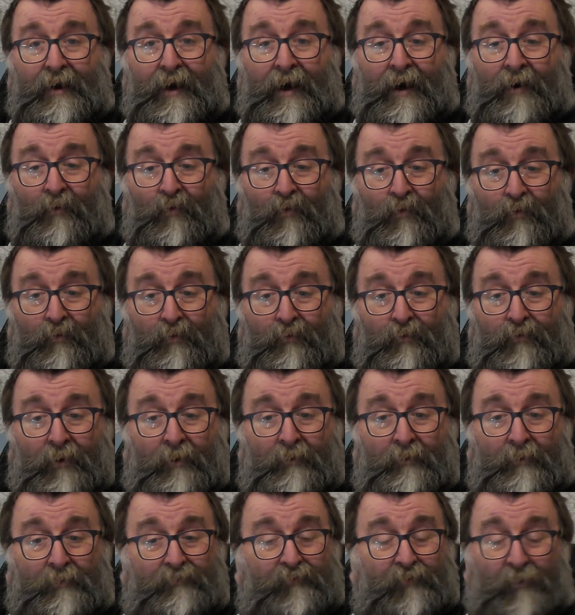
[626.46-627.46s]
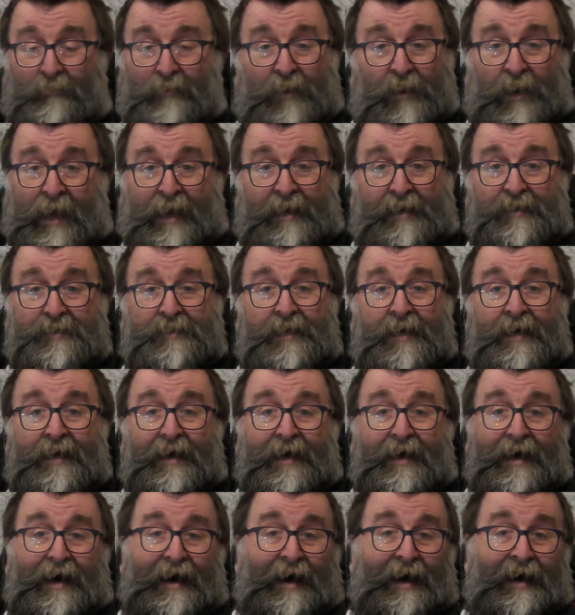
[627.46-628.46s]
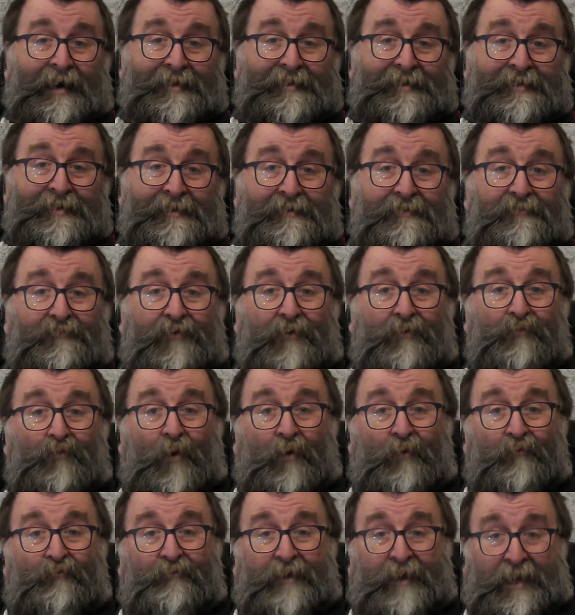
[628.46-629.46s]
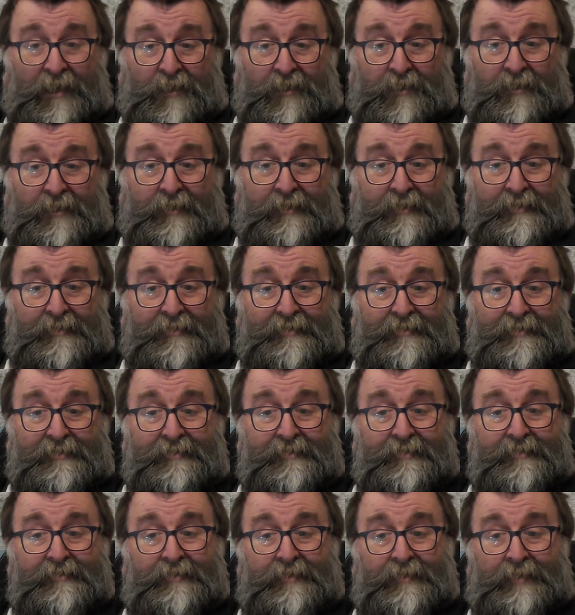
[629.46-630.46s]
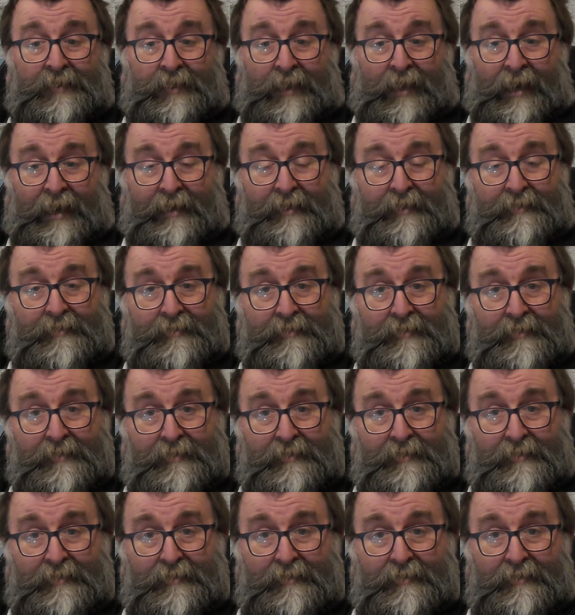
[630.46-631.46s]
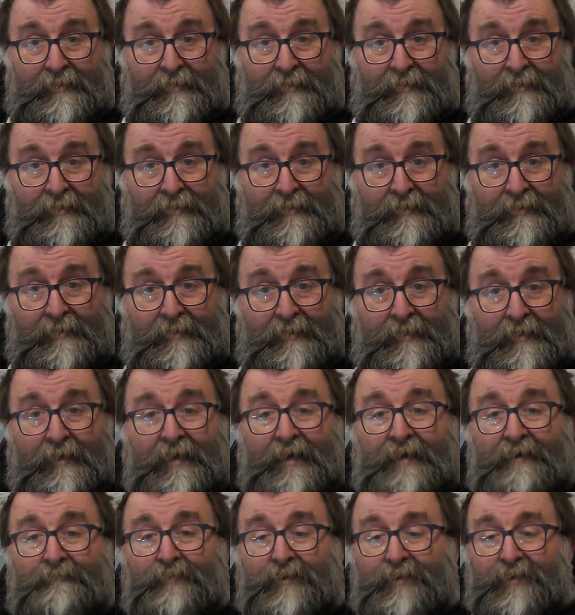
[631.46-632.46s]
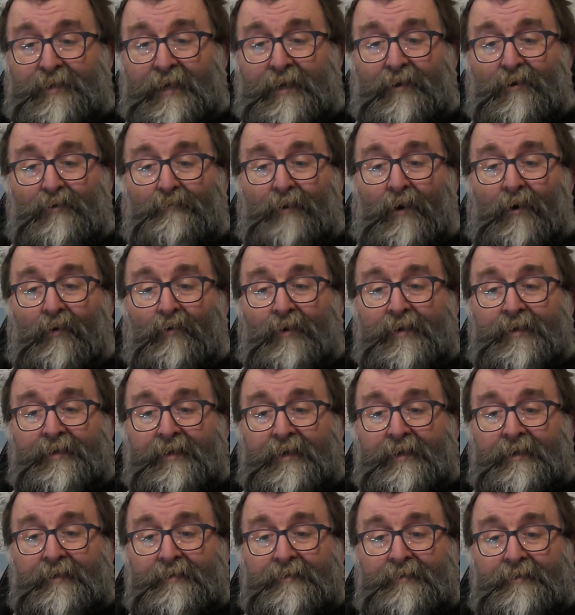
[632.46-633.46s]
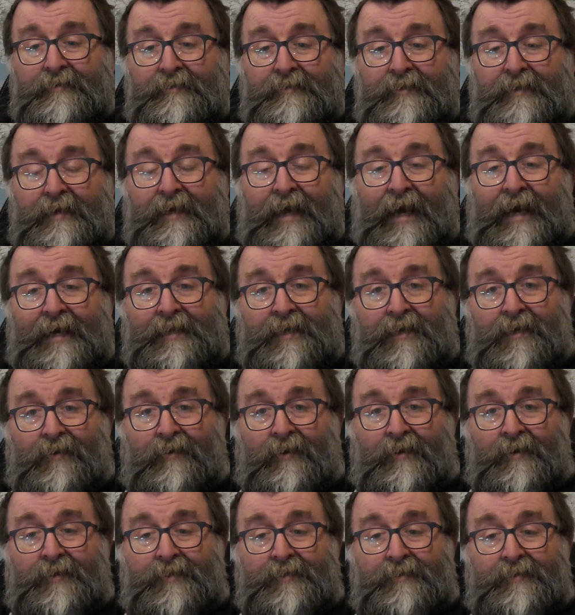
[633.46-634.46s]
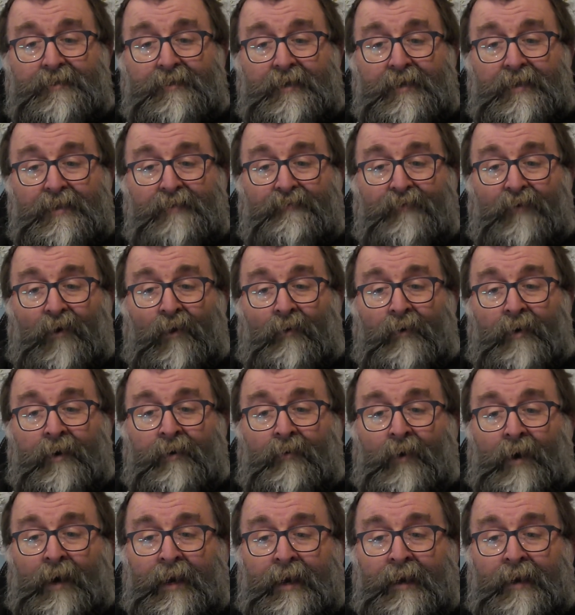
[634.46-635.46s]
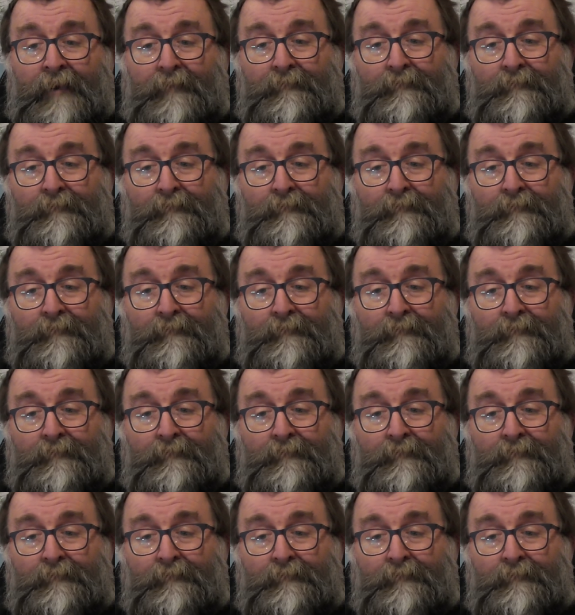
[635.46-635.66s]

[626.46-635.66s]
and from the next, and from one region to the next. But single malt whiskies, they're categorised in the following way.